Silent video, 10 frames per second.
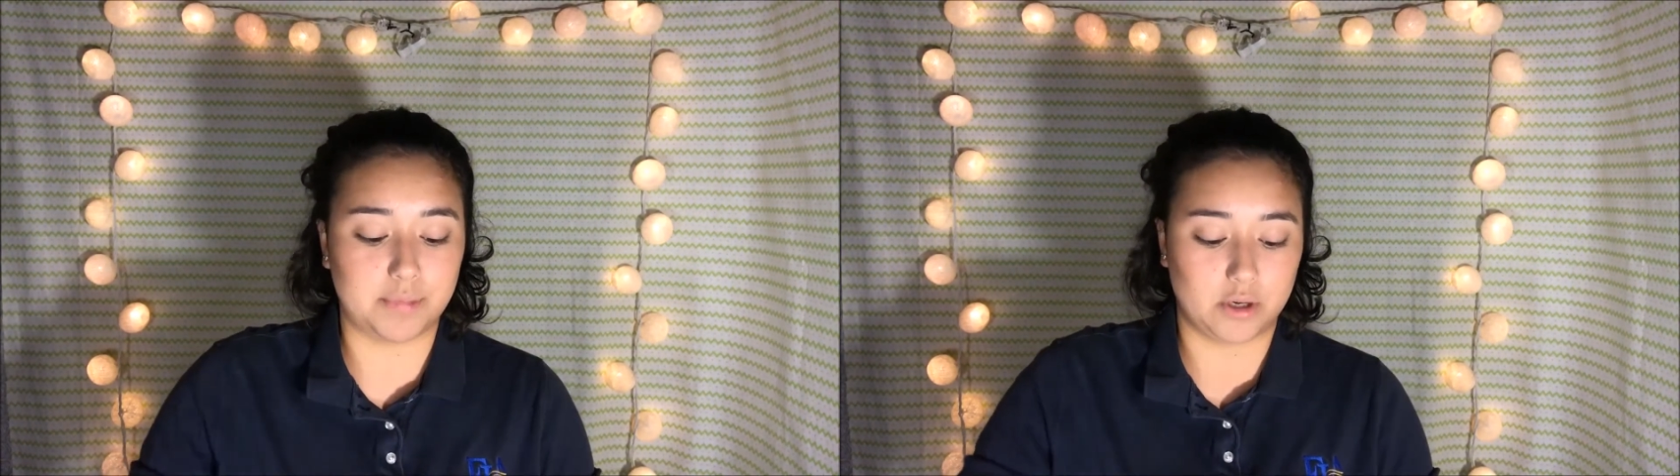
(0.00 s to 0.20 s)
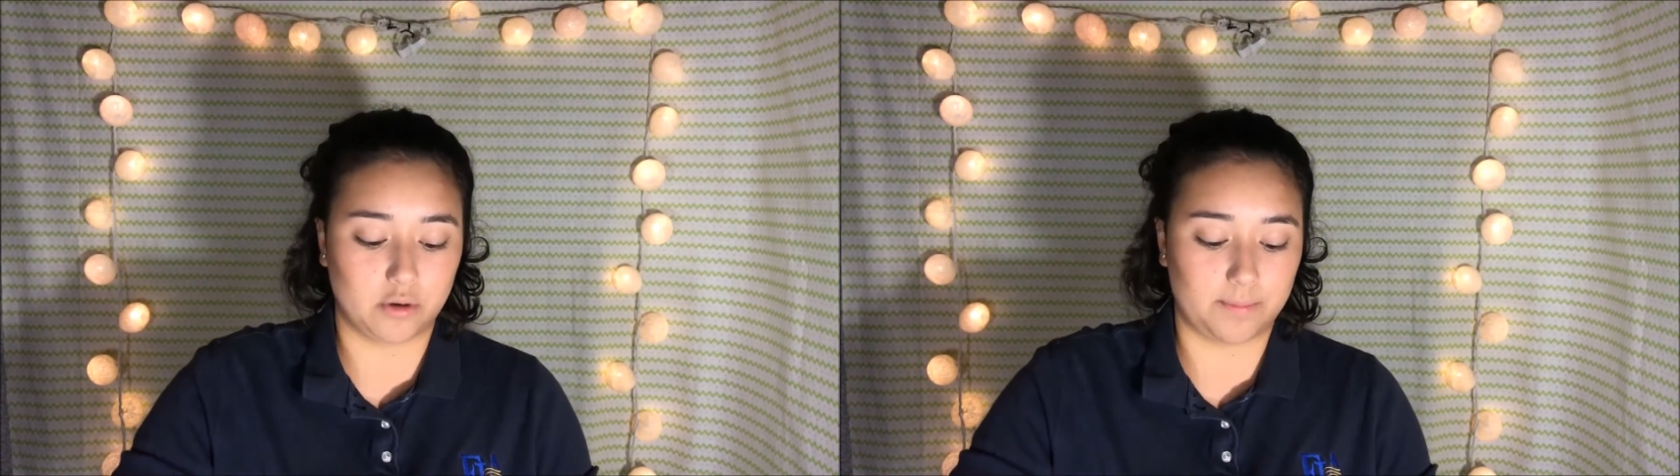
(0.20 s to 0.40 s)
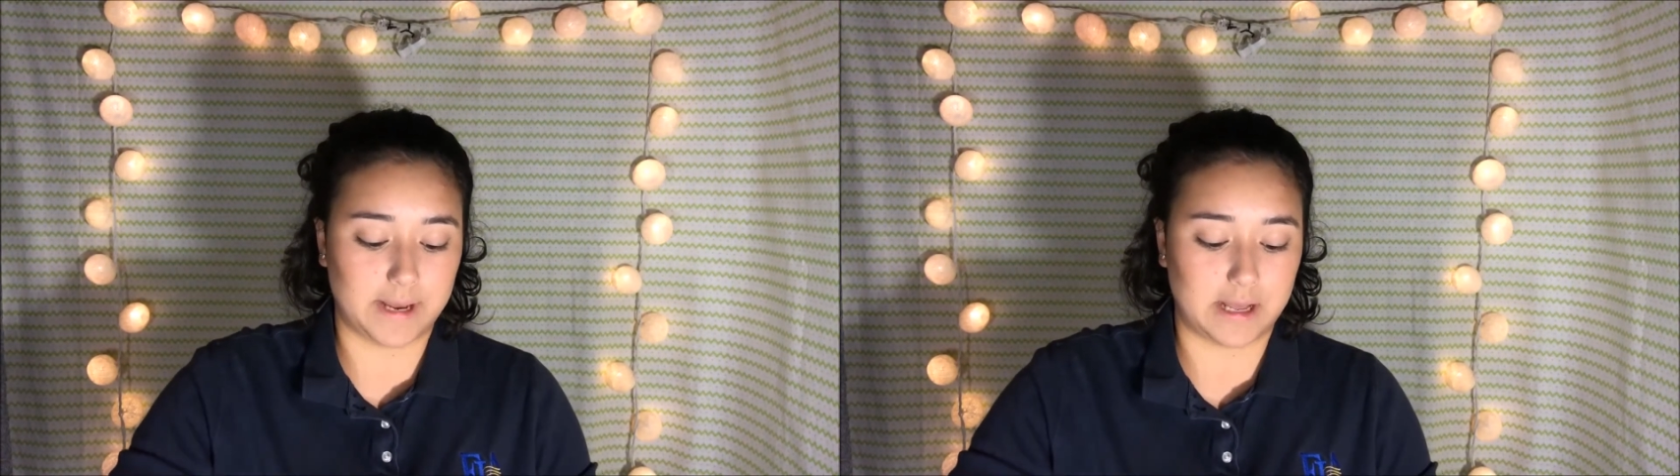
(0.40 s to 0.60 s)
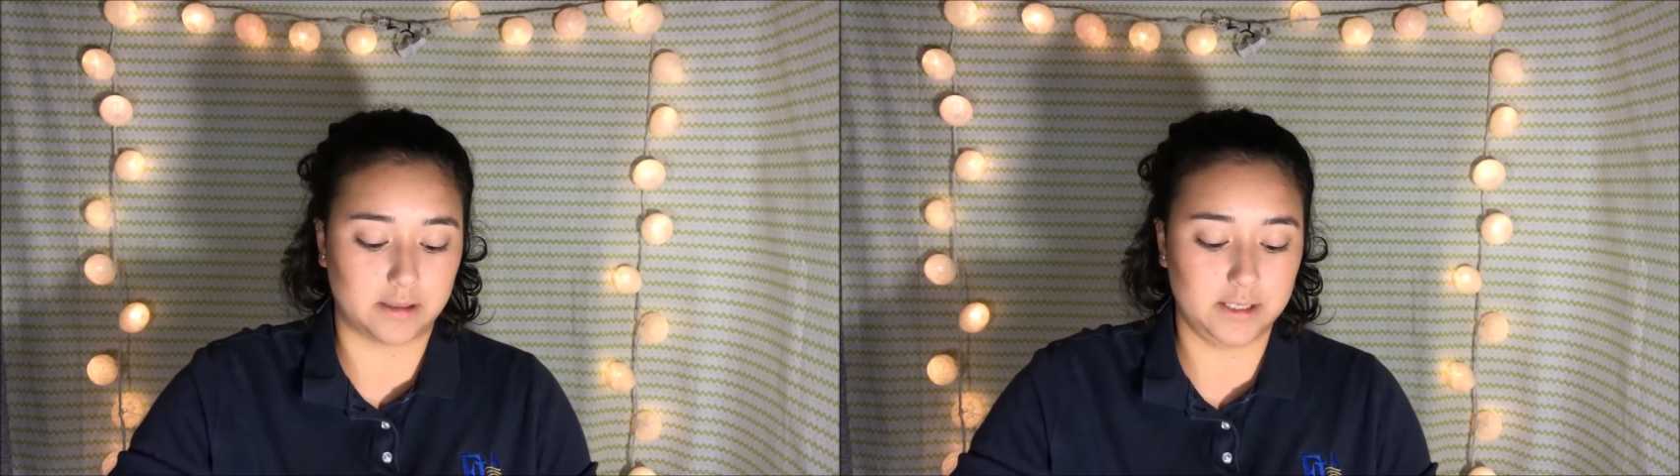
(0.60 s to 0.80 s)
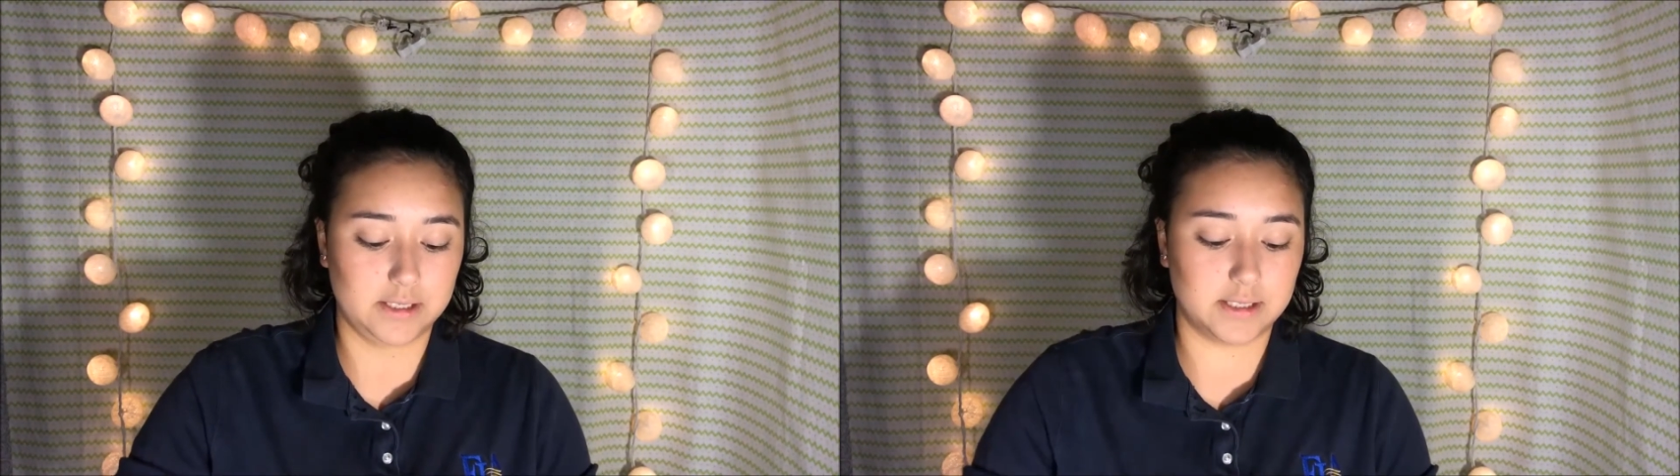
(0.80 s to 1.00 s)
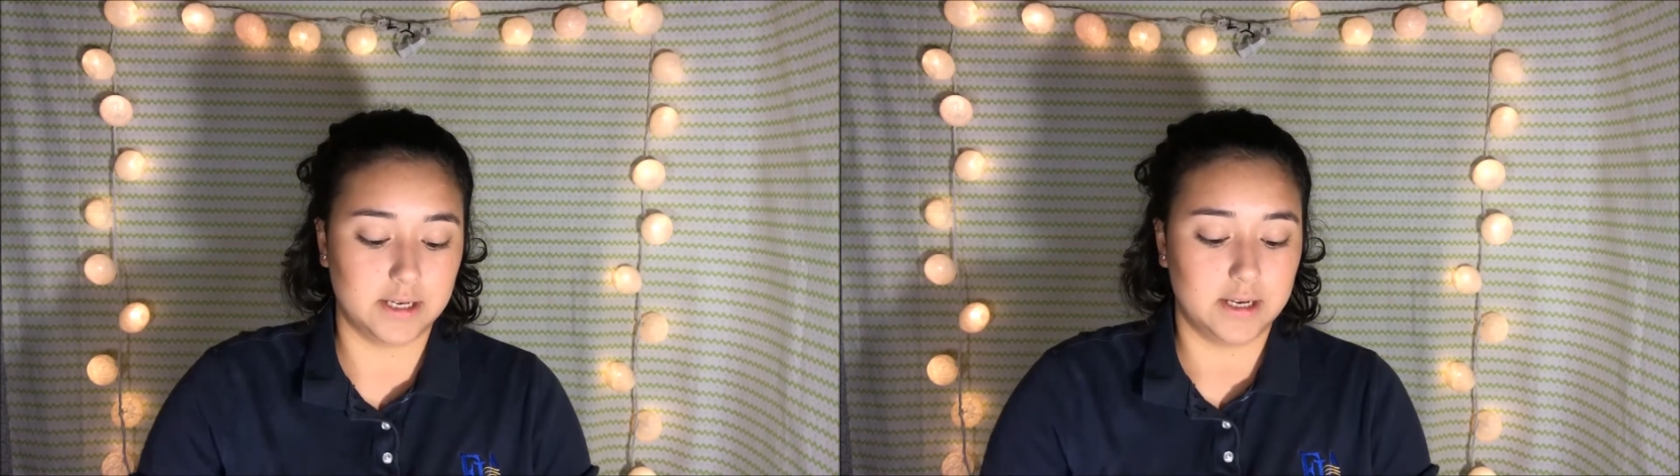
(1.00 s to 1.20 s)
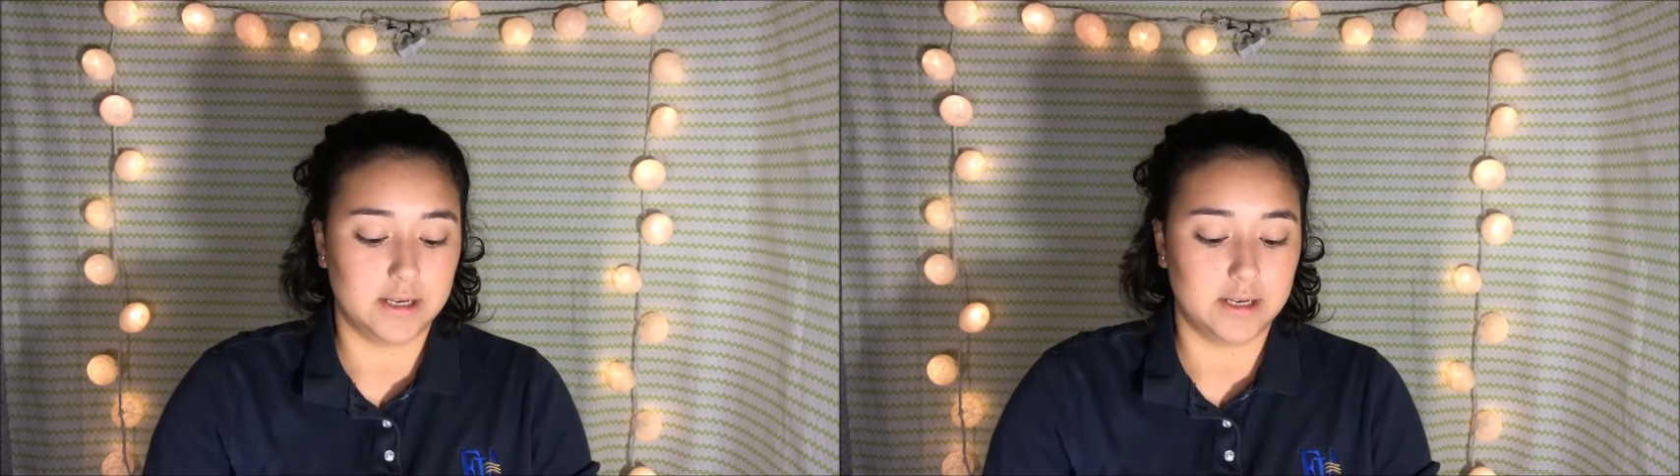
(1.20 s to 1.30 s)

Buckle palette.